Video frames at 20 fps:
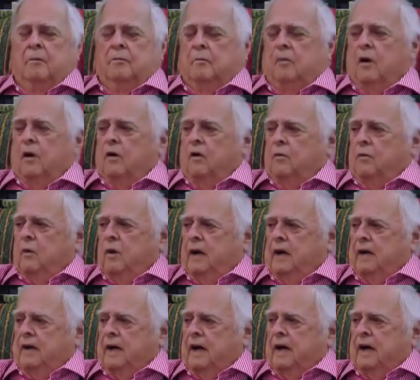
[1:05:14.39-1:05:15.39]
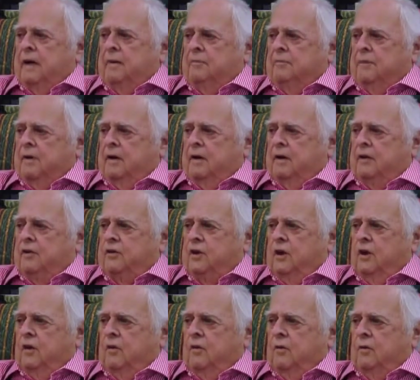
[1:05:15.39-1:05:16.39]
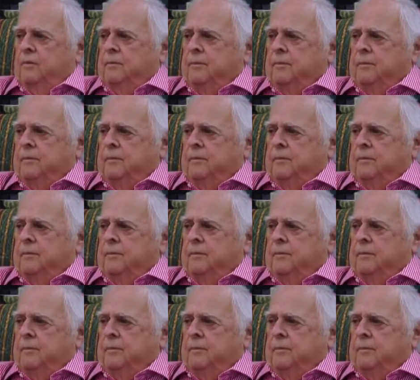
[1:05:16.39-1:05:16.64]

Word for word: Broadway type uh, show.